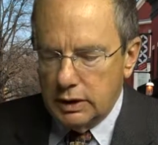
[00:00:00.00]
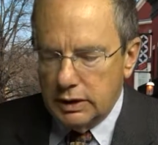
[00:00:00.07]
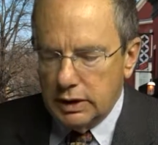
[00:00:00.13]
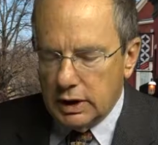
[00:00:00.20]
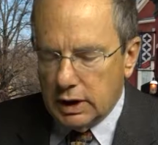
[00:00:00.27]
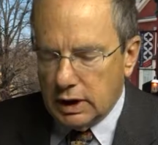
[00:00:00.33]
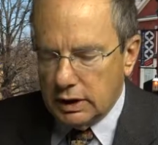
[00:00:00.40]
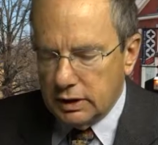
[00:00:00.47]

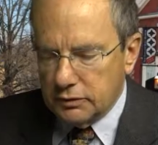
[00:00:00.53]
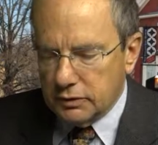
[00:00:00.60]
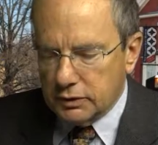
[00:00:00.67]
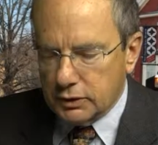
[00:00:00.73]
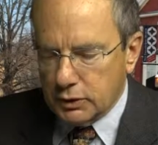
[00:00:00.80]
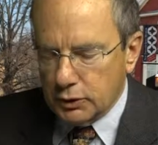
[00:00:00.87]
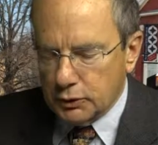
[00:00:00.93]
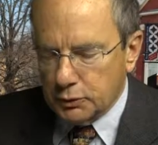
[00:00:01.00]
Yeah, I have a
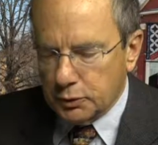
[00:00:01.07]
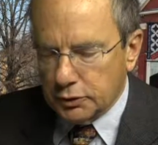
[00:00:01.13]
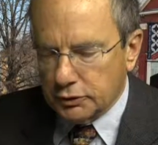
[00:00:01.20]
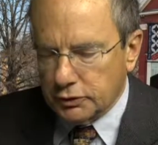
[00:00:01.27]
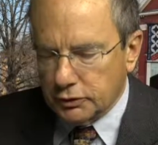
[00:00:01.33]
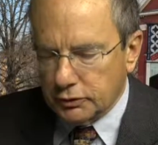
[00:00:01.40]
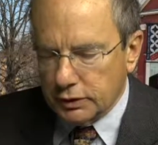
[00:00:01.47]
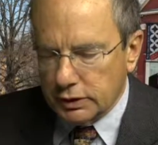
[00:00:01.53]
close
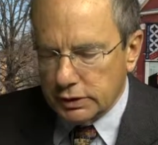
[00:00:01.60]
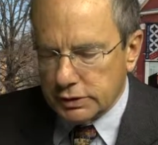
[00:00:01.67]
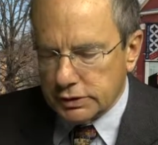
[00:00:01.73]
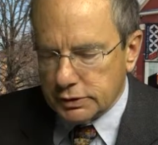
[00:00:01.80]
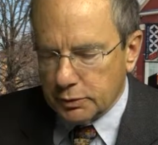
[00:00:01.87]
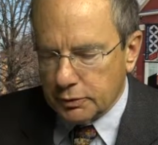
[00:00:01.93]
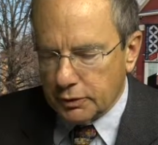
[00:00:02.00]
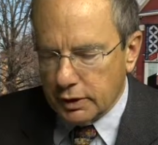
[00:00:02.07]
personal
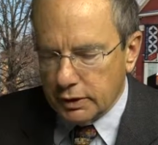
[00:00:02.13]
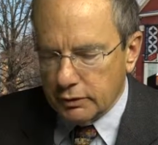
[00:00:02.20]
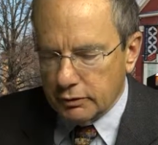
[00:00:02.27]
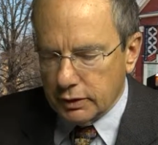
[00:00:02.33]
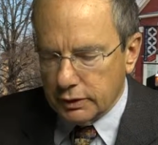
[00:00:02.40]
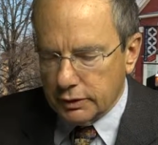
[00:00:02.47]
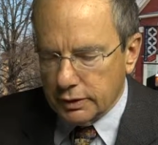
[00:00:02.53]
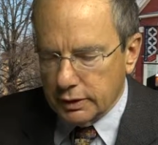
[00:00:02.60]
relationship
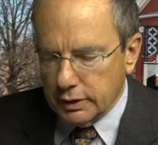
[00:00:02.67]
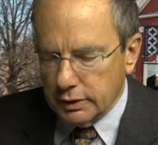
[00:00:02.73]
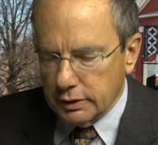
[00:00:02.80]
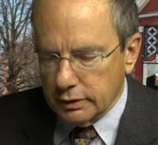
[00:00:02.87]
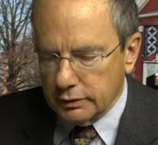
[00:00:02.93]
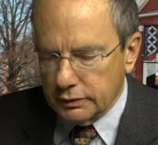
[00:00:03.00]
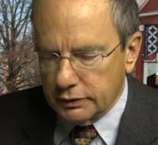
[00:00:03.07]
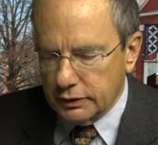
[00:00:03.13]

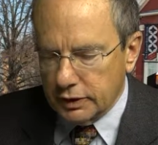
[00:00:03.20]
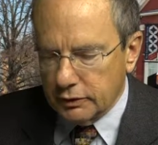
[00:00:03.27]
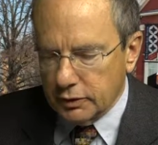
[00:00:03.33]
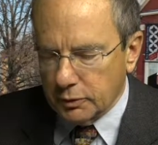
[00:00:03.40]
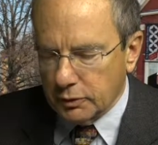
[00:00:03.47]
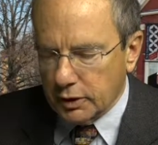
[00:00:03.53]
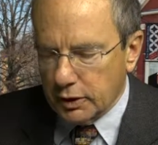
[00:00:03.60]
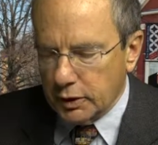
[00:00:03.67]
with State
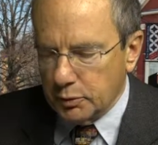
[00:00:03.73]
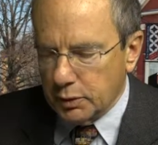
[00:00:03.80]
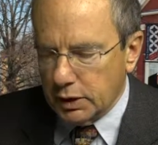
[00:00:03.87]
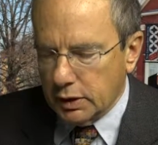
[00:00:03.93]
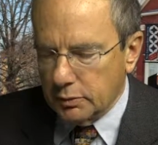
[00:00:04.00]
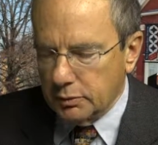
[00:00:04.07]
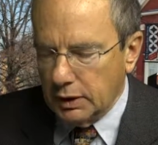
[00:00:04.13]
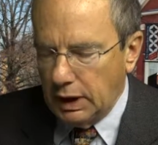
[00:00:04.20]
Rep Roddy
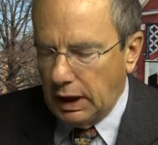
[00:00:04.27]
Malm,